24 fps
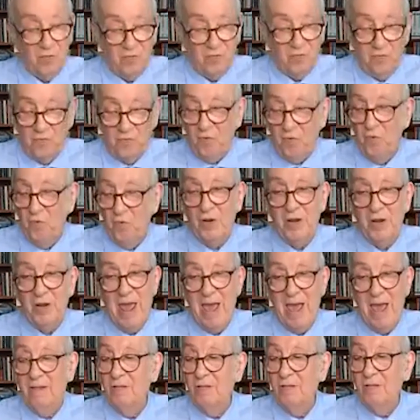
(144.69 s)
Crude
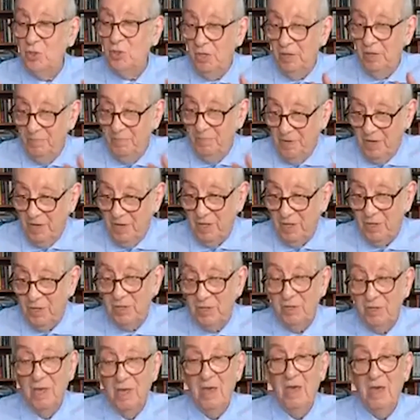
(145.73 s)
analogy, but
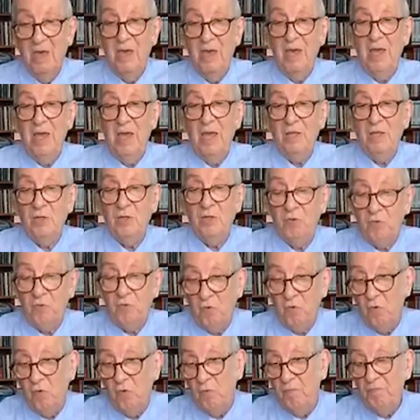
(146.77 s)
it's
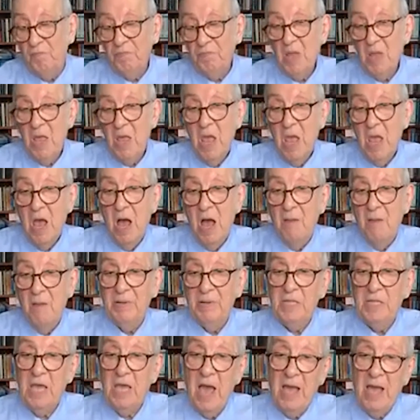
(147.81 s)
true.
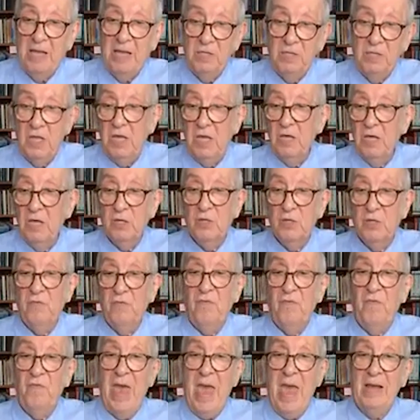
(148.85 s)
But the idea is the
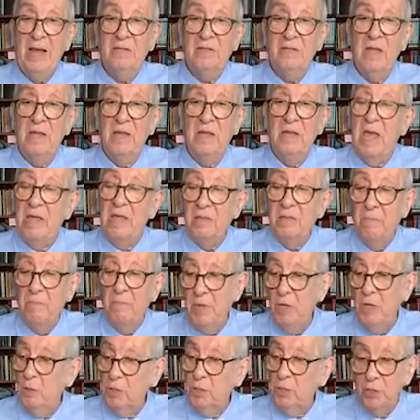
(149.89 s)
fact, and the
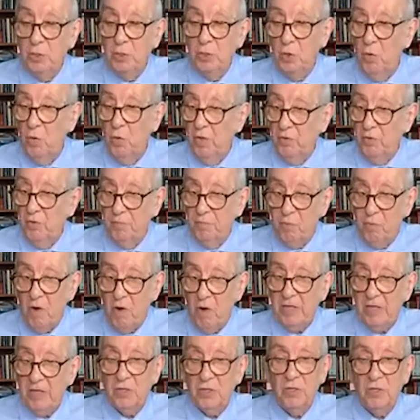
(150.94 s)
mill can do other
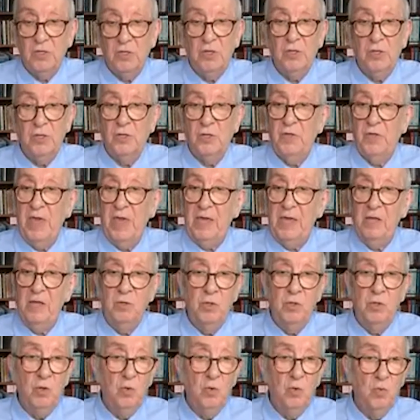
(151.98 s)
processes. They can
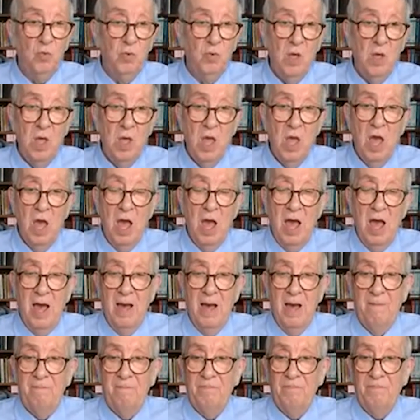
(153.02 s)
do
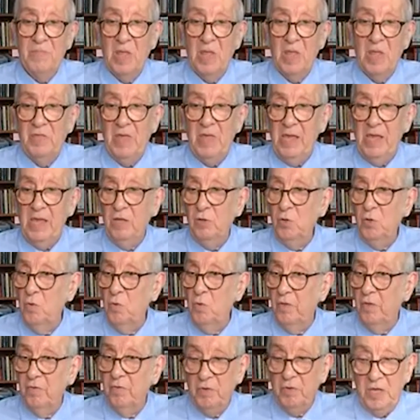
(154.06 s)

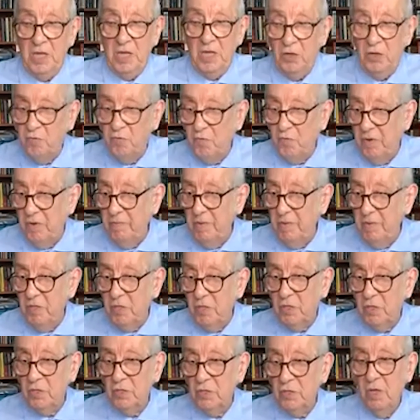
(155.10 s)
other heat
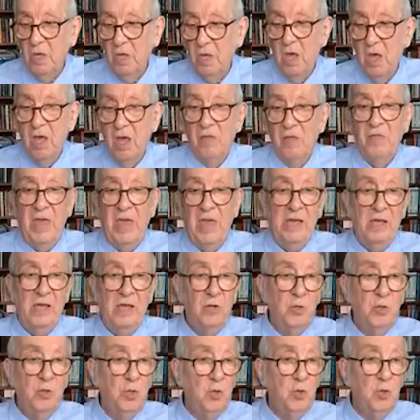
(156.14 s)
treatments. They
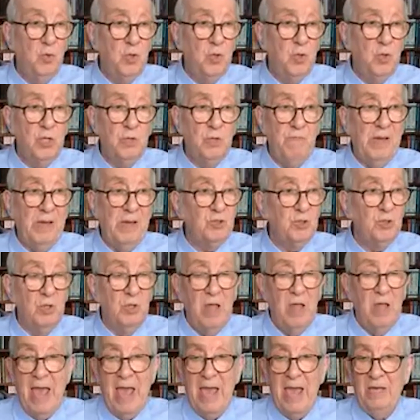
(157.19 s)
can do
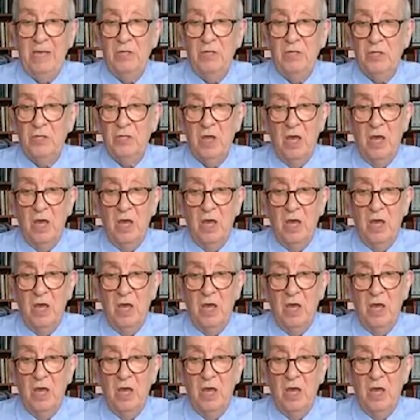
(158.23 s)
specialized